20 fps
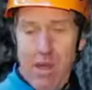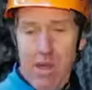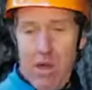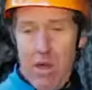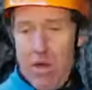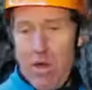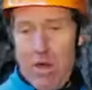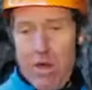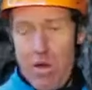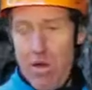
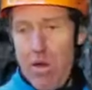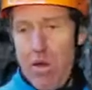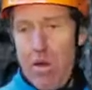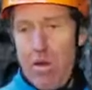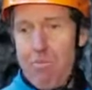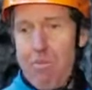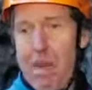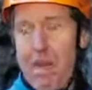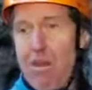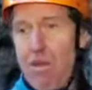
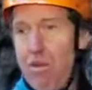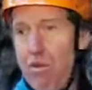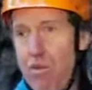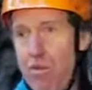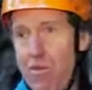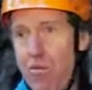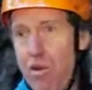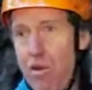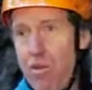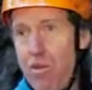a Petzl
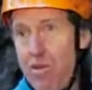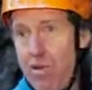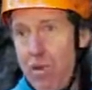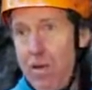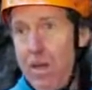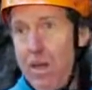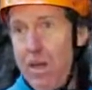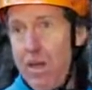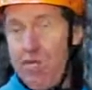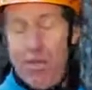reverser
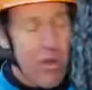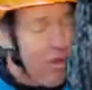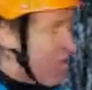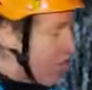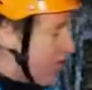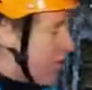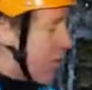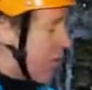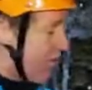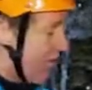or any of
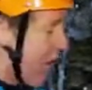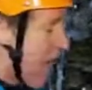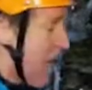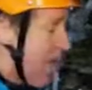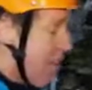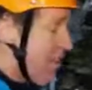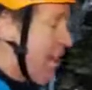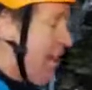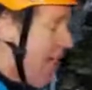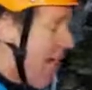those. So
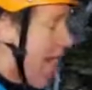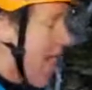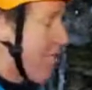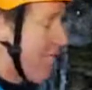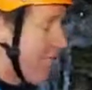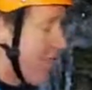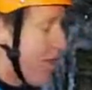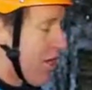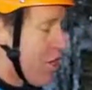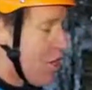it's a high
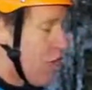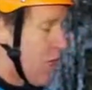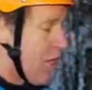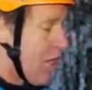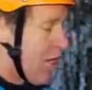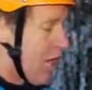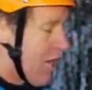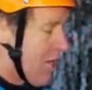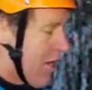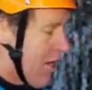
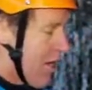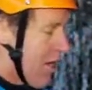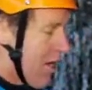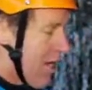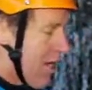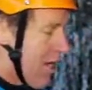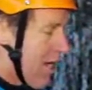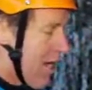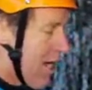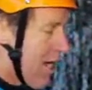friction
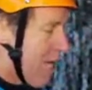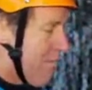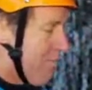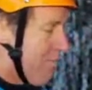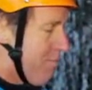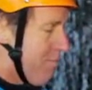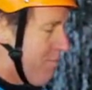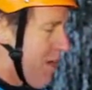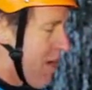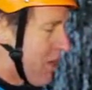
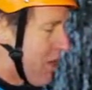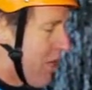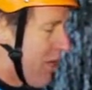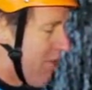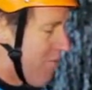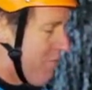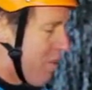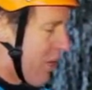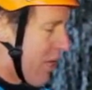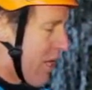method
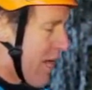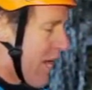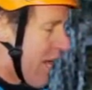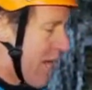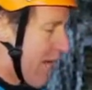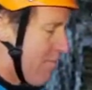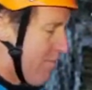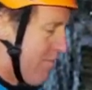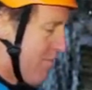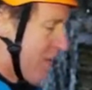of
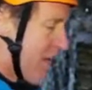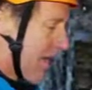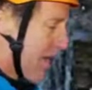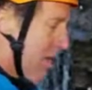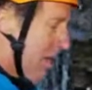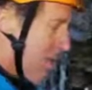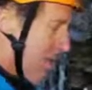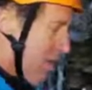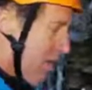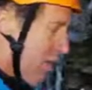belaying.
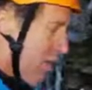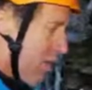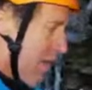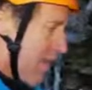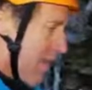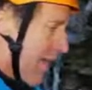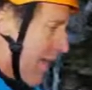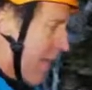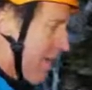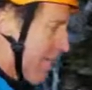So
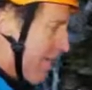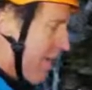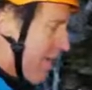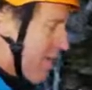that's an